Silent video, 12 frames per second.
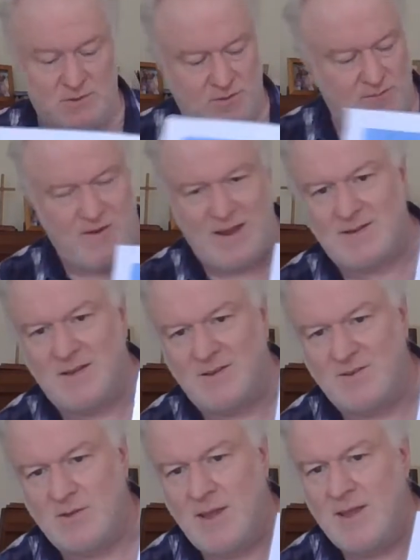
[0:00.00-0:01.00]
The fact
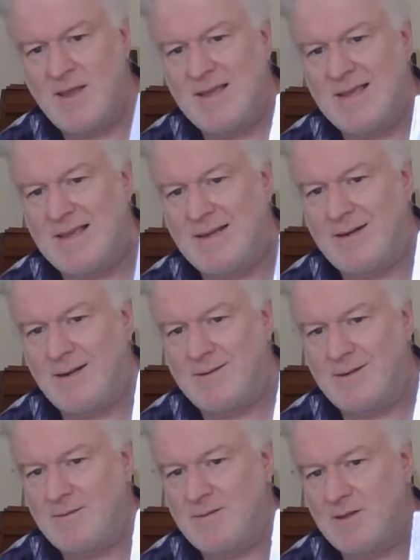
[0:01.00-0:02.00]
is, Ian had
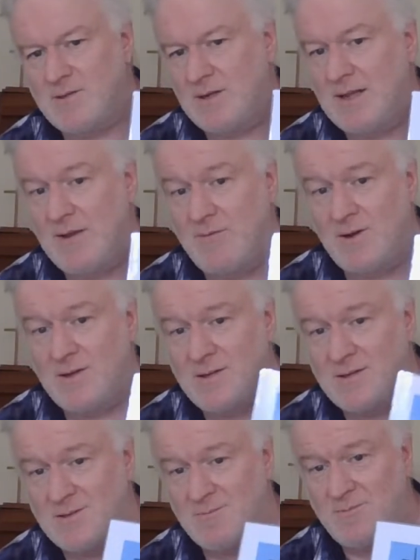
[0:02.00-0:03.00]
done this and given it to
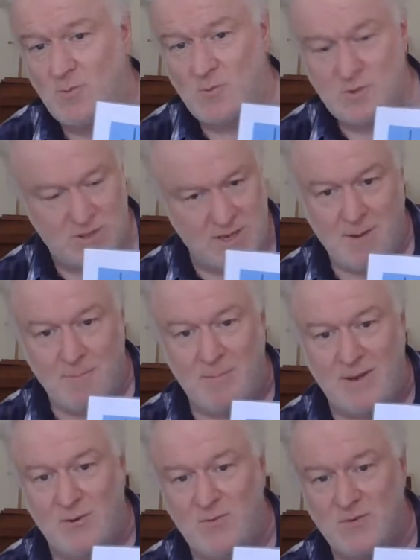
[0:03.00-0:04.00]
some folks, but
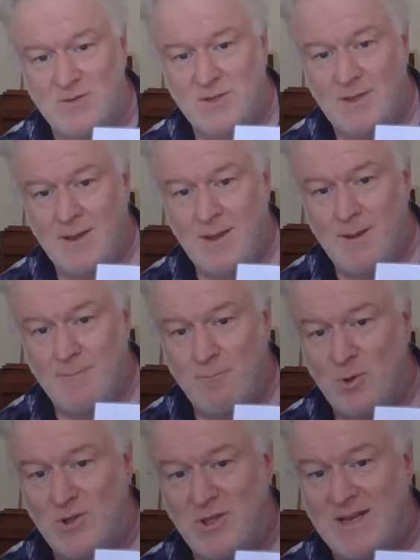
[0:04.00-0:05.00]
he'd obviously
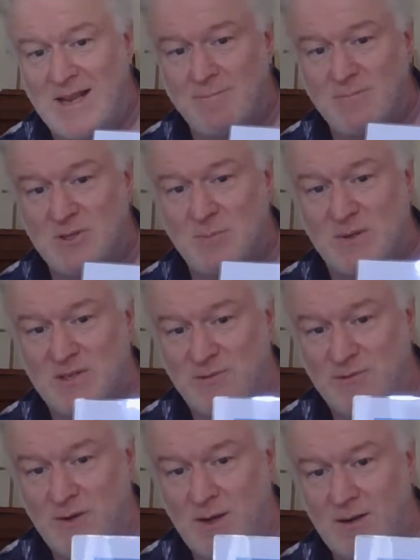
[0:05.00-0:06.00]
put the name
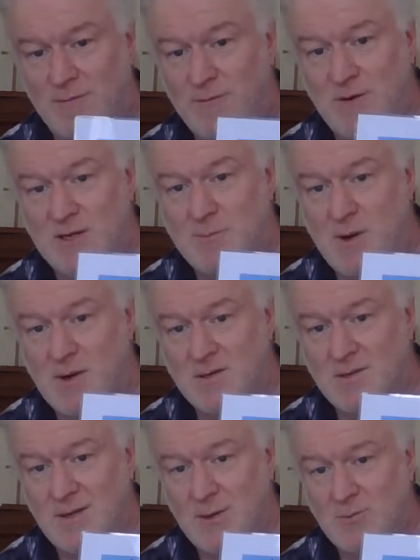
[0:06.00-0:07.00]
specifically for each
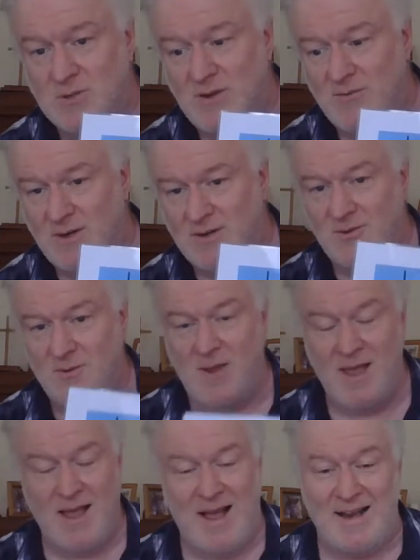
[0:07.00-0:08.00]
person that he was giving it to them.
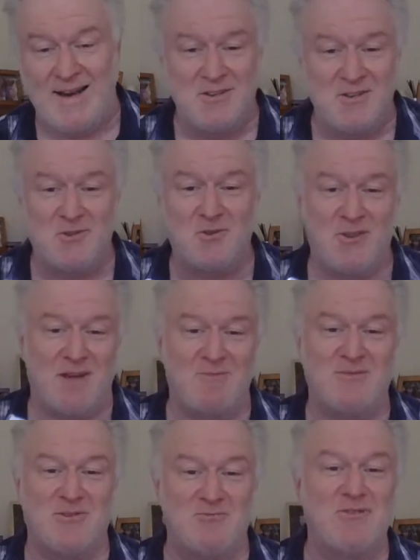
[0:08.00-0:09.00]
And I just thought that
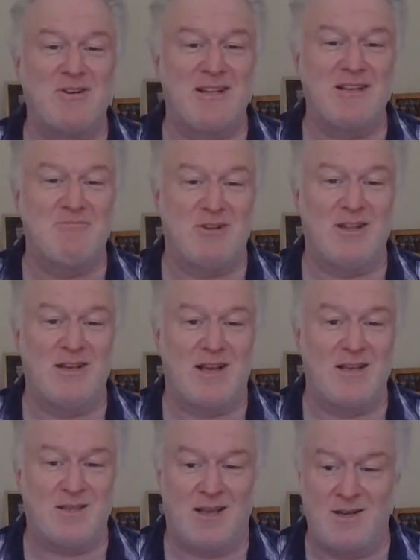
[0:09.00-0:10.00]
was a really, really
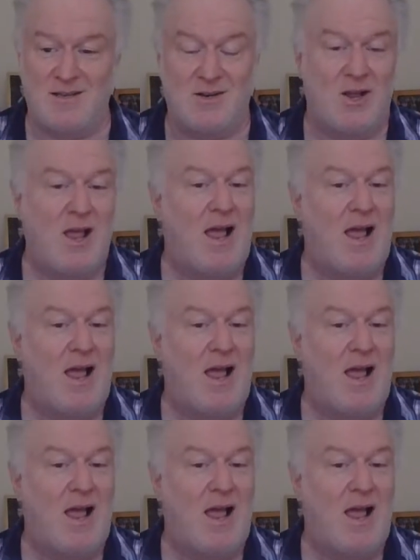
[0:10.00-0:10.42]
nice idea.